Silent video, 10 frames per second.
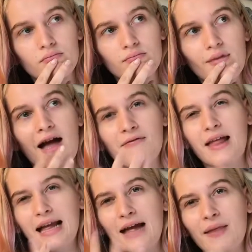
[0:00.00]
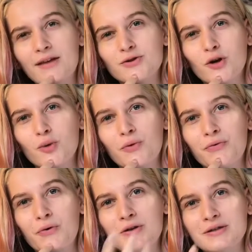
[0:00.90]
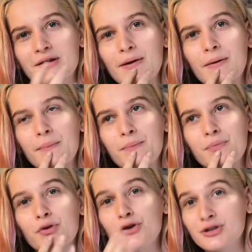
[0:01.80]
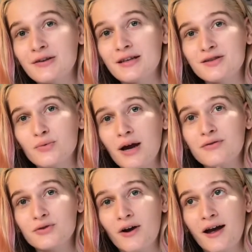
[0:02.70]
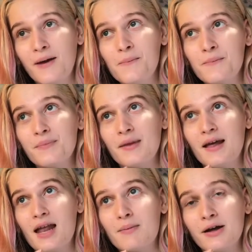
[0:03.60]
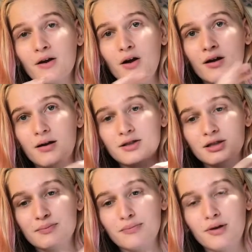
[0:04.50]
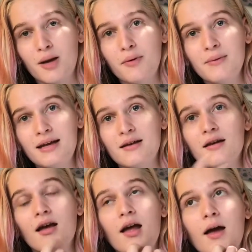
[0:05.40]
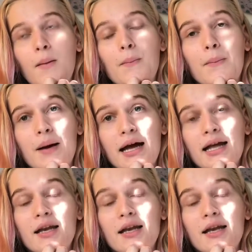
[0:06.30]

I've had that struggle before because usually things arrive dry and I'm like, oh, just plop them in. But